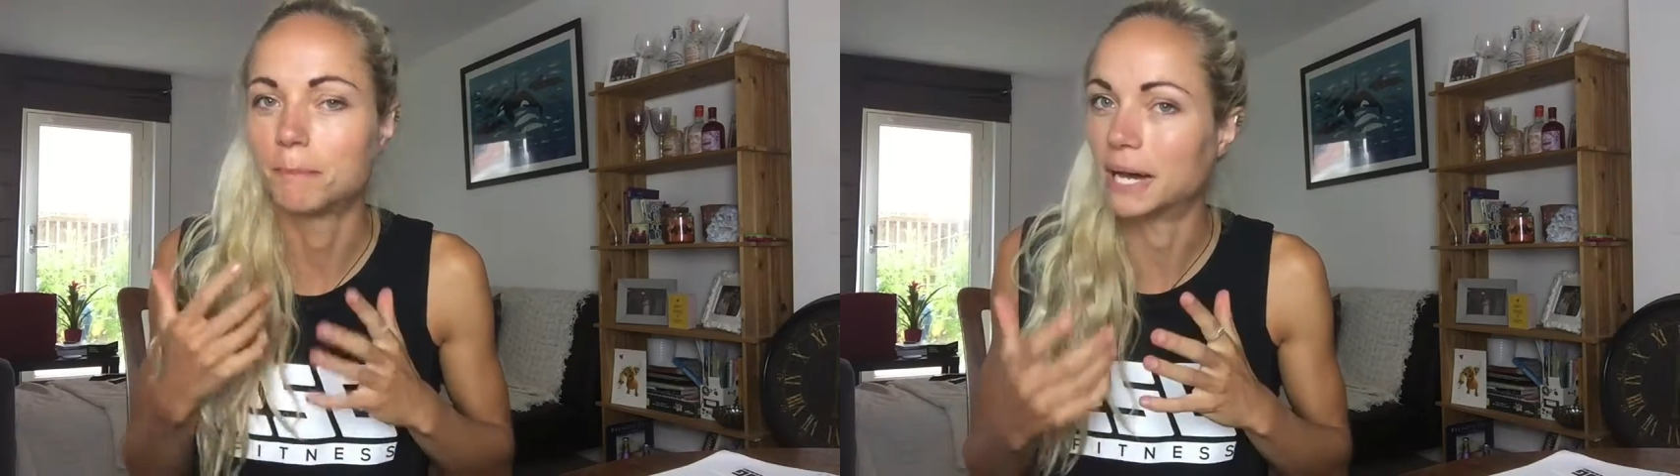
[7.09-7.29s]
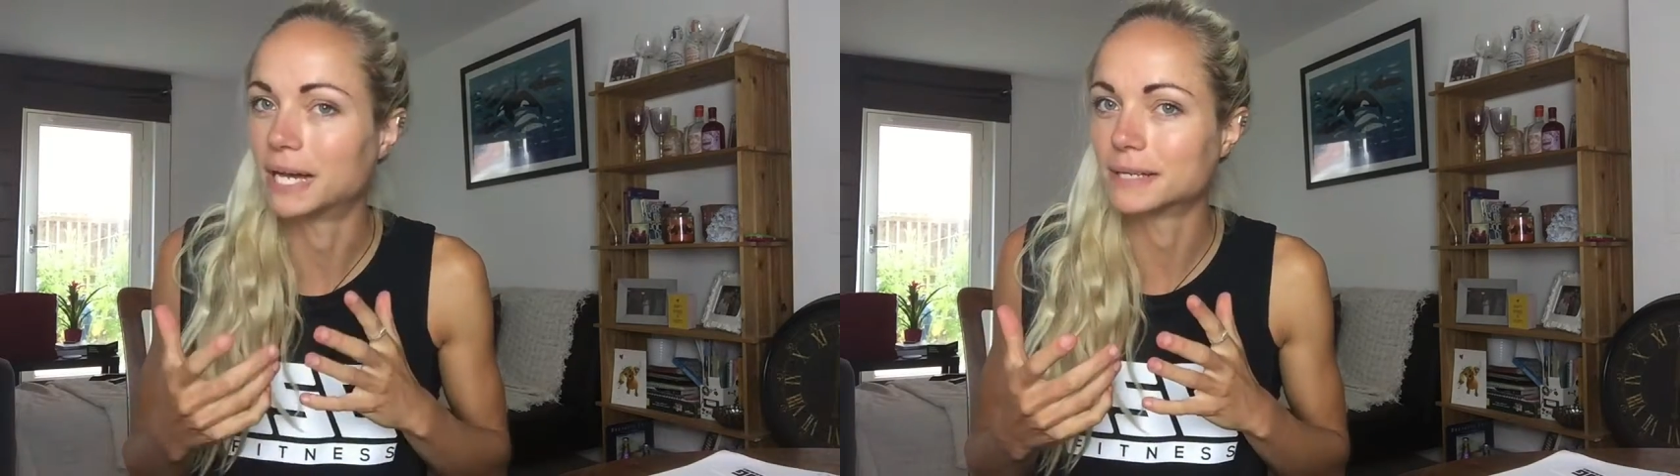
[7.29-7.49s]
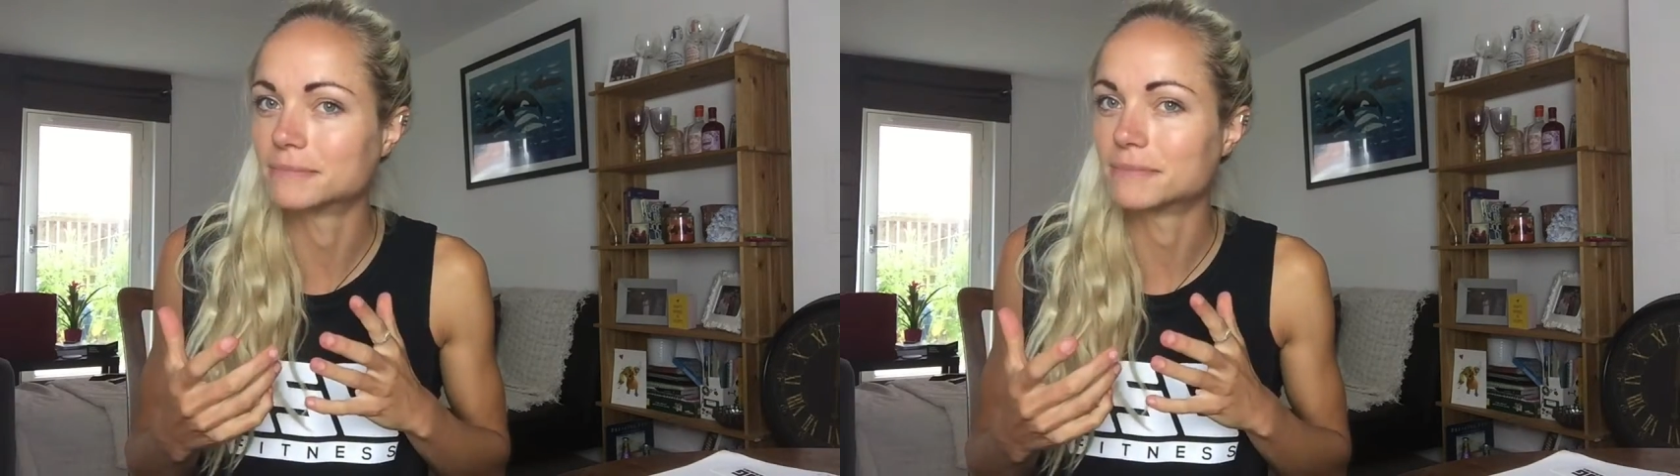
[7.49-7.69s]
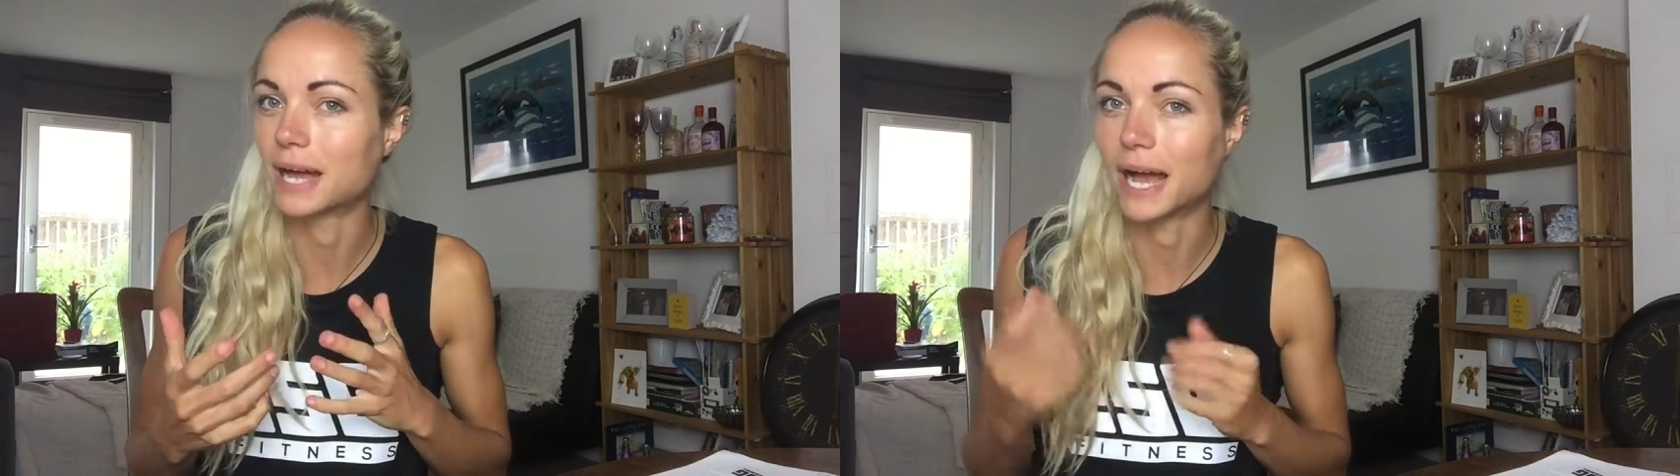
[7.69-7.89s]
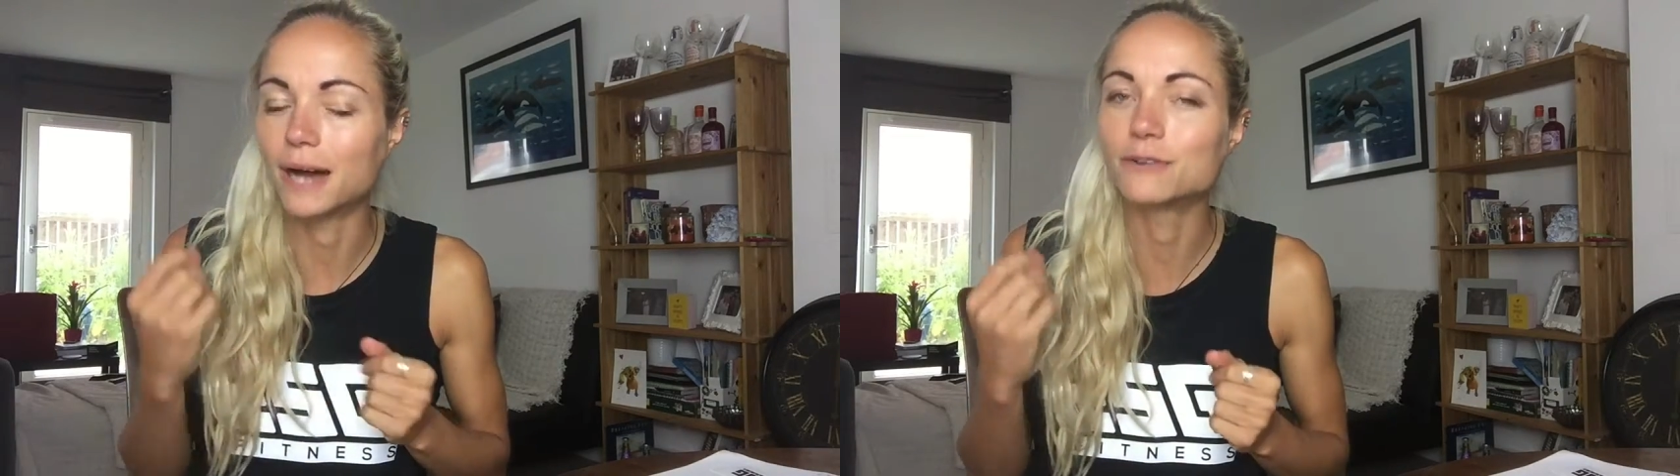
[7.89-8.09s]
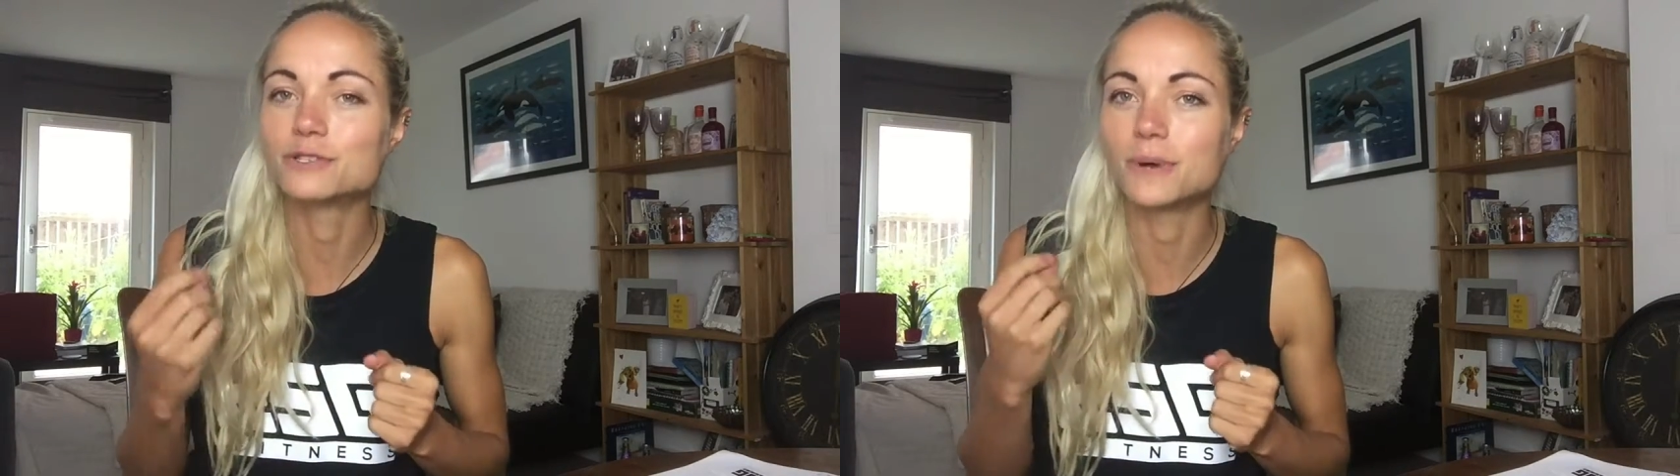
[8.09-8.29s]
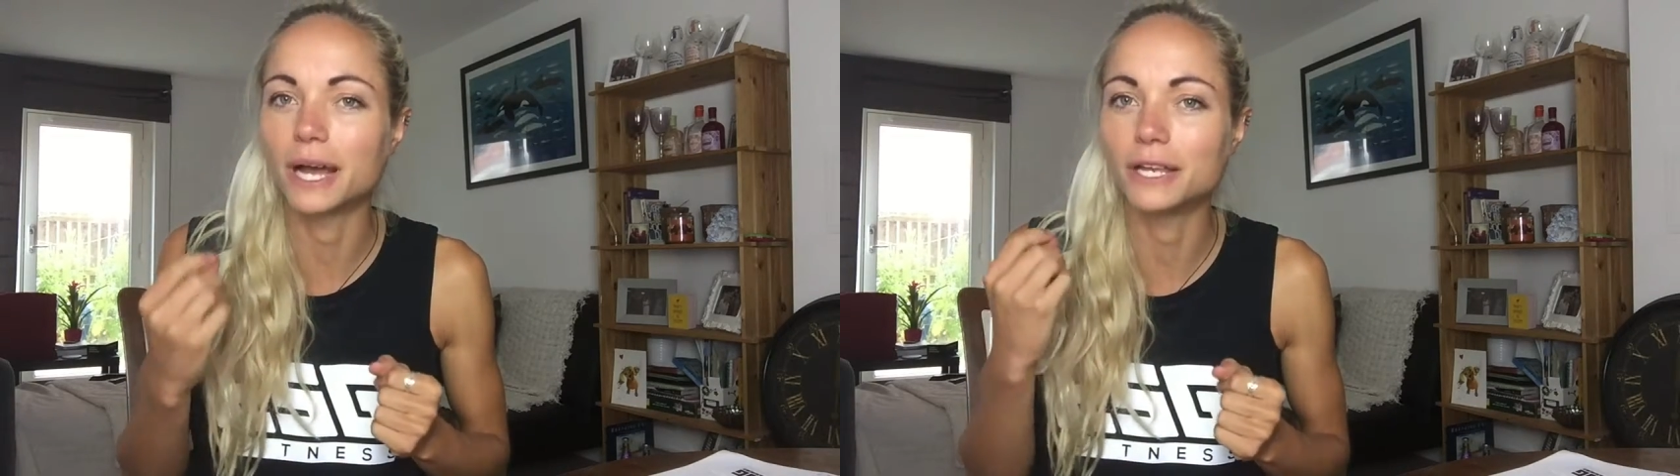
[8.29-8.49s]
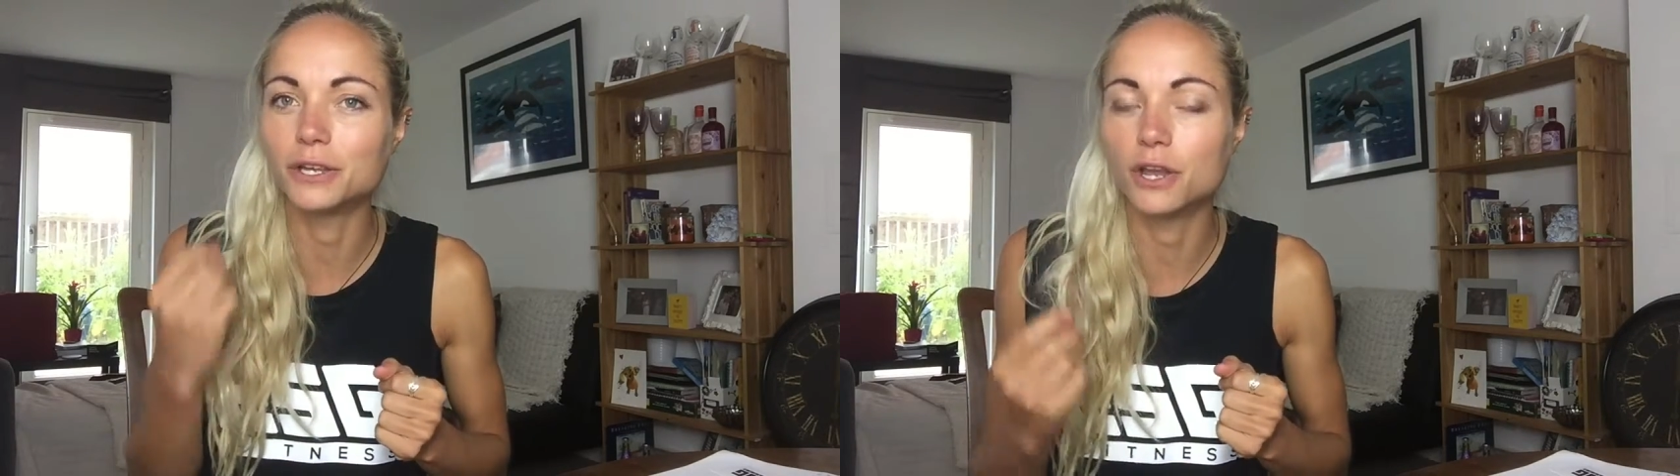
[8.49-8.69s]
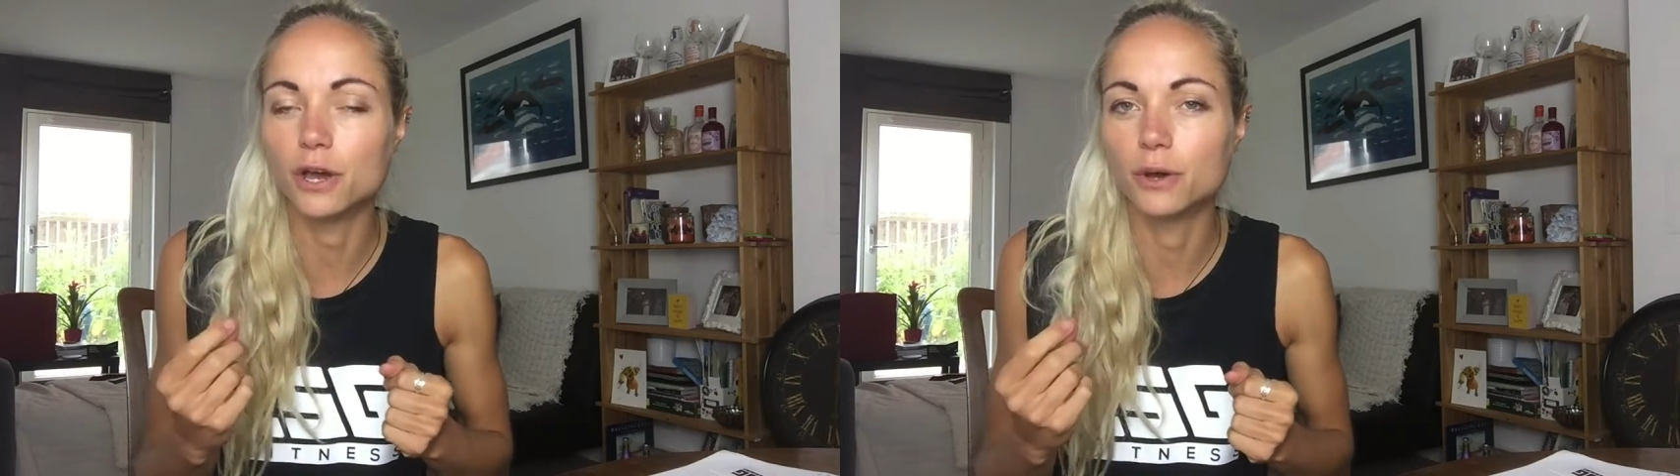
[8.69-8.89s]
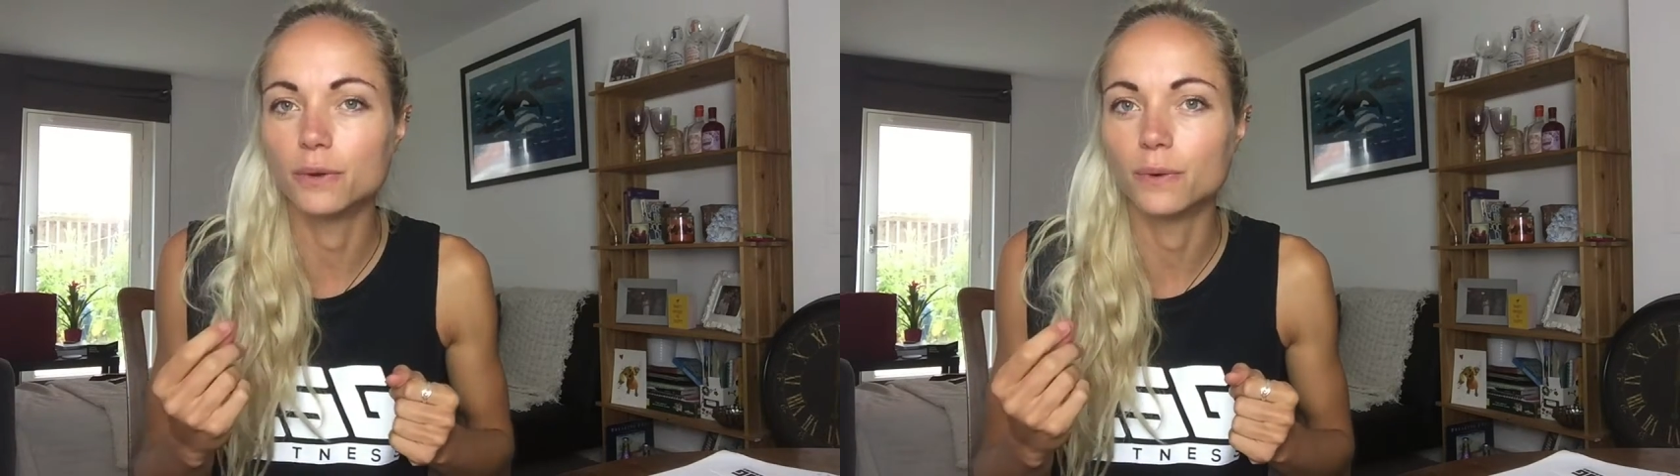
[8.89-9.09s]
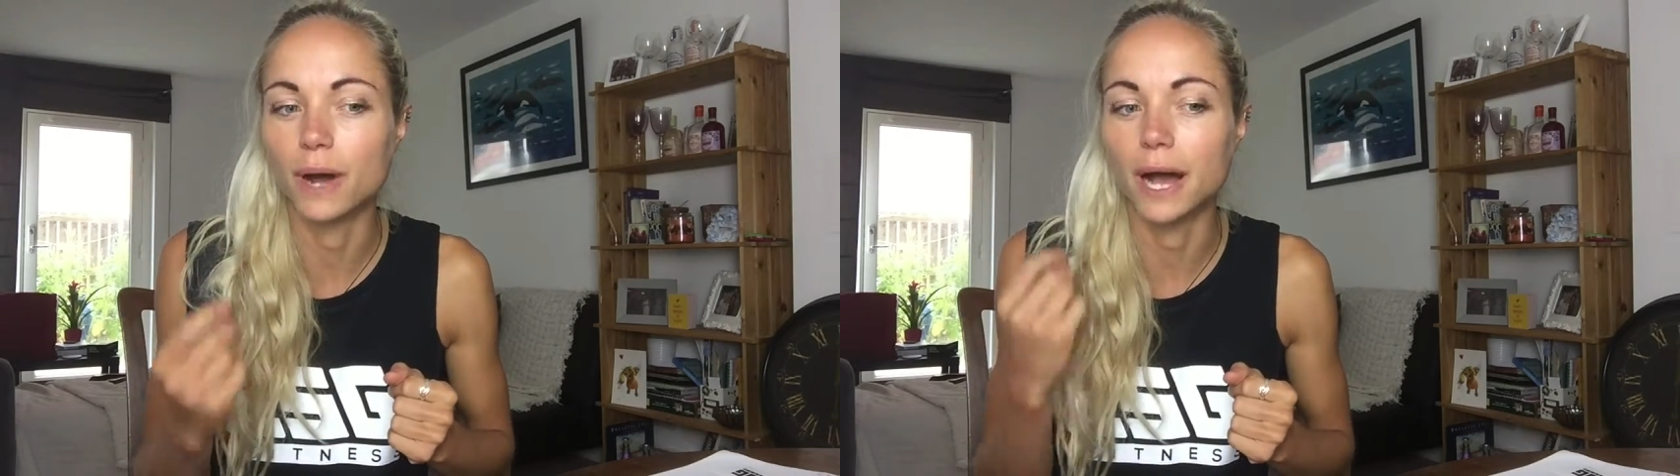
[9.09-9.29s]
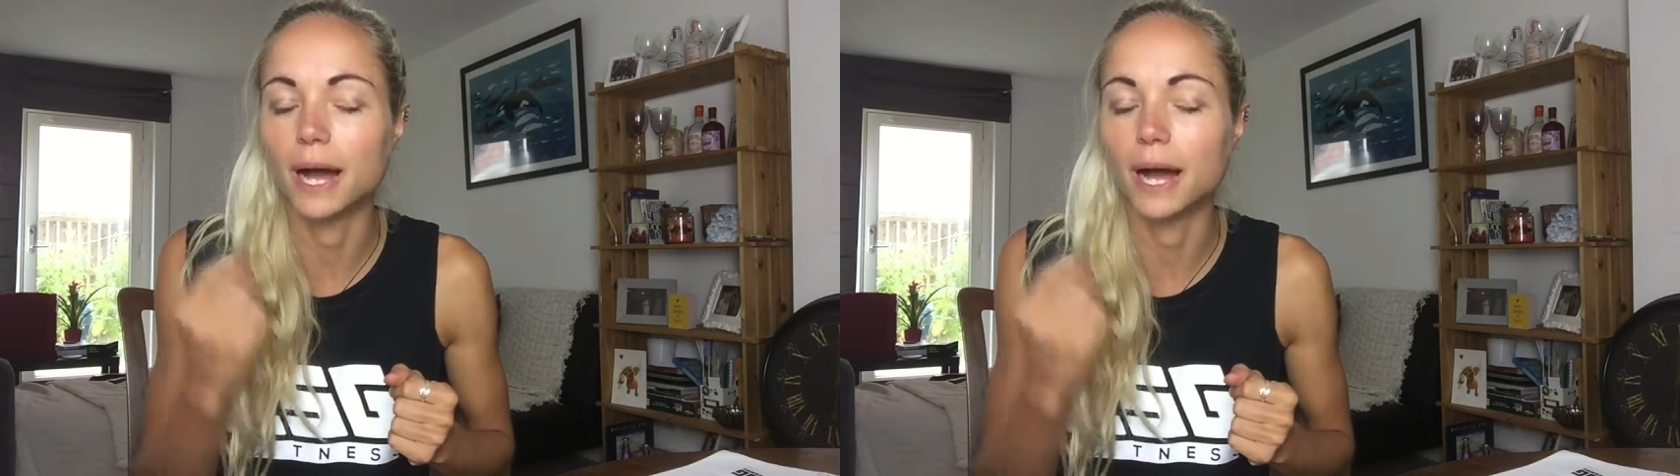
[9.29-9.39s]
But how do I know